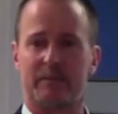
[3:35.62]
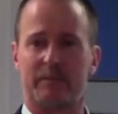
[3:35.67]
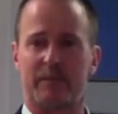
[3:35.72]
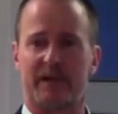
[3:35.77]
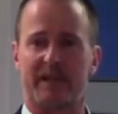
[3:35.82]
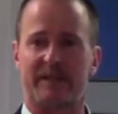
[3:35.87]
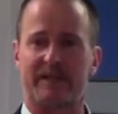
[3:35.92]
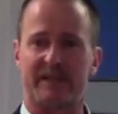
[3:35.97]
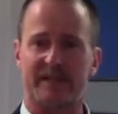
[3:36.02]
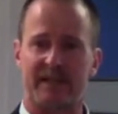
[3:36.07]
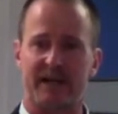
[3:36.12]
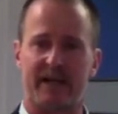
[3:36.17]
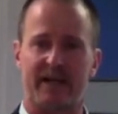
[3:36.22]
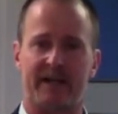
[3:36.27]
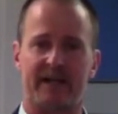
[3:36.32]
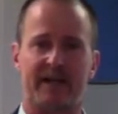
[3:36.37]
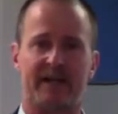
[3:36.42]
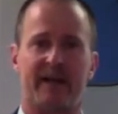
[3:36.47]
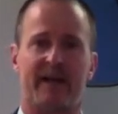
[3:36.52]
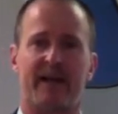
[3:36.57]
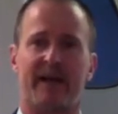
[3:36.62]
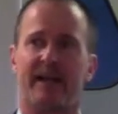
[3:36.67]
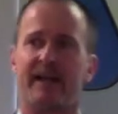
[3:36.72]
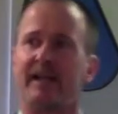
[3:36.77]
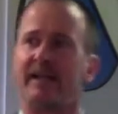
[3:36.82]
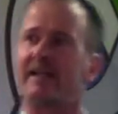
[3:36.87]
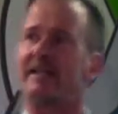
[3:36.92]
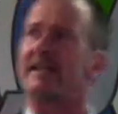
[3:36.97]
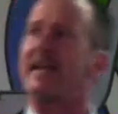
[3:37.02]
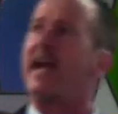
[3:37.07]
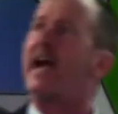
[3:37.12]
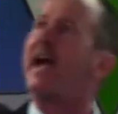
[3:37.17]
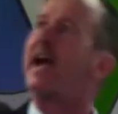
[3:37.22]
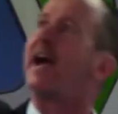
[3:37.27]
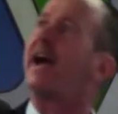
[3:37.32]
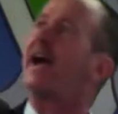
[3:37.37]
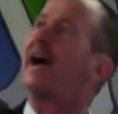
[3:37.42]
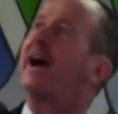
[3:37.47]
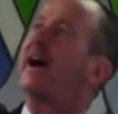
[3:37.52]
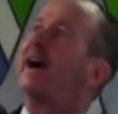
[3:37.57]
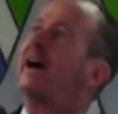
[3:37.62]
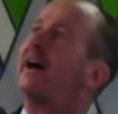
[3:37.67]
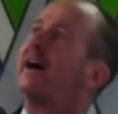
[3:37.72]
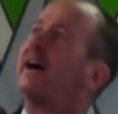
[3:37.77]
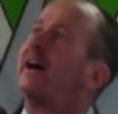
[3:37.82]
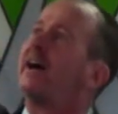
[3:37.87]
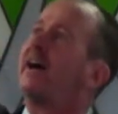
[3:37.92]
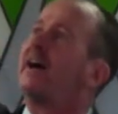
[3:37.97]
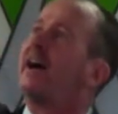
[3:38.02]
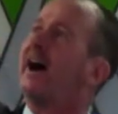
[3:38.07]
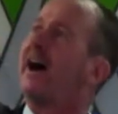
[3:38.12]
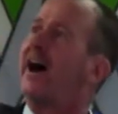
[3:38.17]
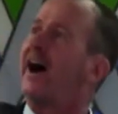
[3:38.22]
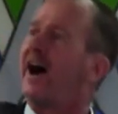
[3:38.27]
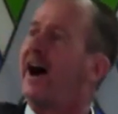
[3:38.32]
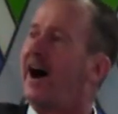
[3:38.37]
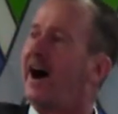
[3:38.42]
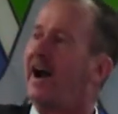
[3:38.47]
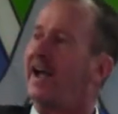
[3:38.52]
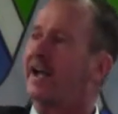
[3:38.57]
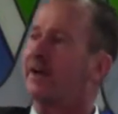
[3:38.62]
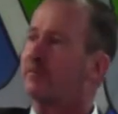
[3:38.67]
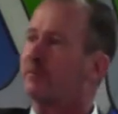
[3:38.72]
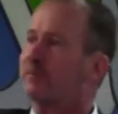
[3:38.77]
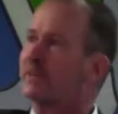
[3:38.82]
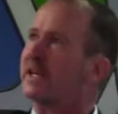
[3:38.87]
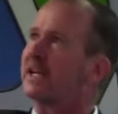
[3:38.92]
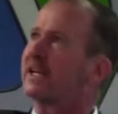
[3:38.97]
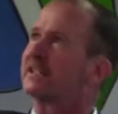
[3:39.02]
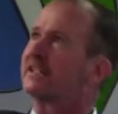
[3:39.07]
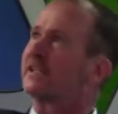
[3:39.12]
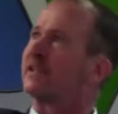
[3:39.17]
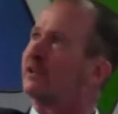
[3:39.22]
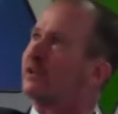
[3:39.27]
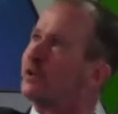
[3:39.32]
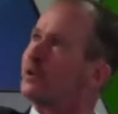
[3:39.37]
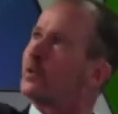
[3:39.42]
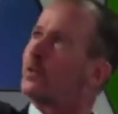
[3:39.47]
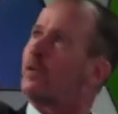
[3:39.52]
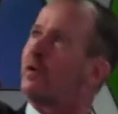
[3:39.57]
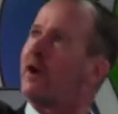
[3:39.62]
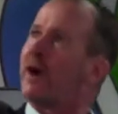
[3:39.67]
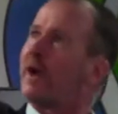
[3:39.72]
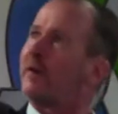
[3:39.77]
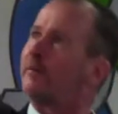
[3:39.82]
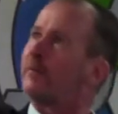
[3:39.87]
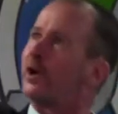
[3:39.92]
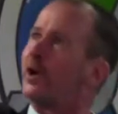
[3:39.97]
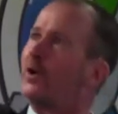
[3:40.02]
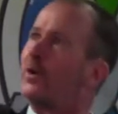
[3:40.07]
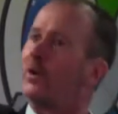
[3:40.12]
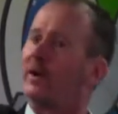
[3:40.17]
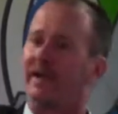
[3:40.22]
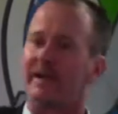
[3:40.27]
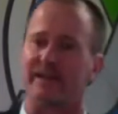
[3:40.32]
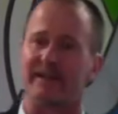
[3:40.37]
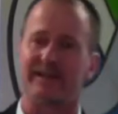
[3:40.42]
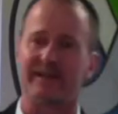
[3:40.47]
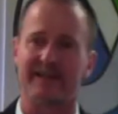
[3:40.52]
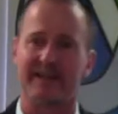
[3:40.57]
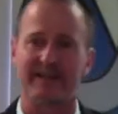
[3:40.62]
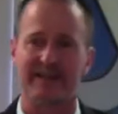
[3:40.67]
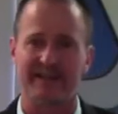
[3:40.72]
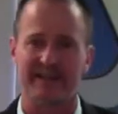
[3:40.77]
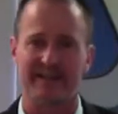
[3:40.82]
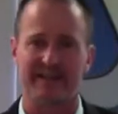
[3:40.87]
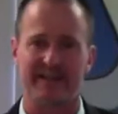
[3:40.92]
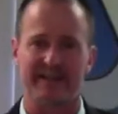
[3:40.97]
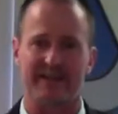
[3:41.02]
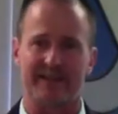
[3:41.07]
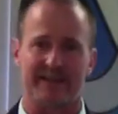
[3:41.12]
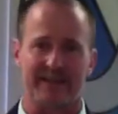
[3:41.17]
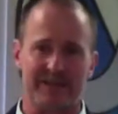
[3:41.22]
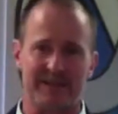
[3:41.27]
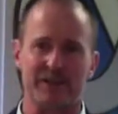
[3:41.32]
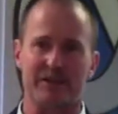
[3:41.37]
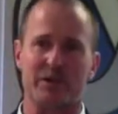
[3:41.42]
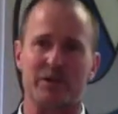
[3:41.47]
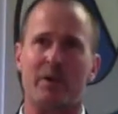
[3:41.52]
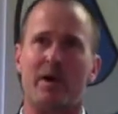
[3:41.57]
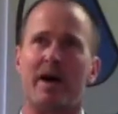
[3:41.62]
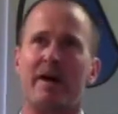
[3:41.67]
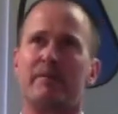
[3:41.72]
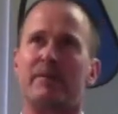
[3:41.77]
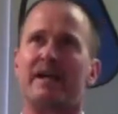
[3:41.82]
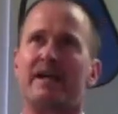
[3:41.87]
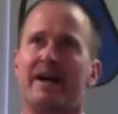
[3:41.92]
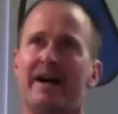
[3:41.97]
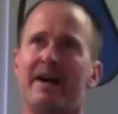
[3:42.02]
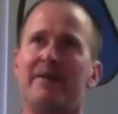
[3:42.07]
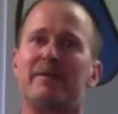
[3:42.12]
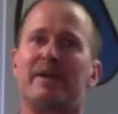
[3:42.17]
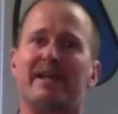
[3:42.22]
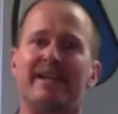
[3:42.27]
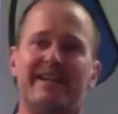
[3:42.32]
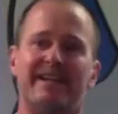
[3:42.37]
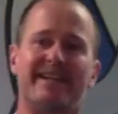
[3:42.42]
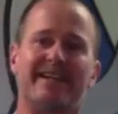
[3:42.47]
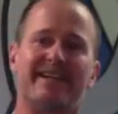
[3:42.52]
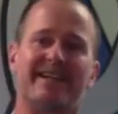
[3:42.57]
but instead, yeah, I am this, and look where I'm going. This is who I'm becoming.